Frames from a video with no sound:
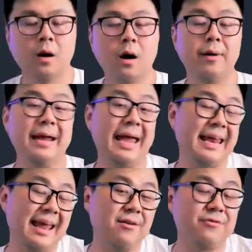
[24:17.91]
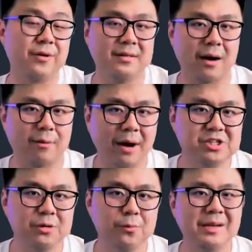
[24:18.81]
All right, and now for the
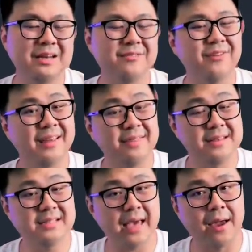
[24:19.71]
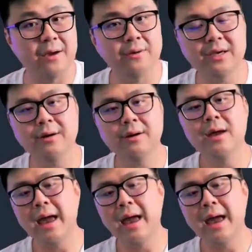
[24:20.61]
direction, we need to find this angle here.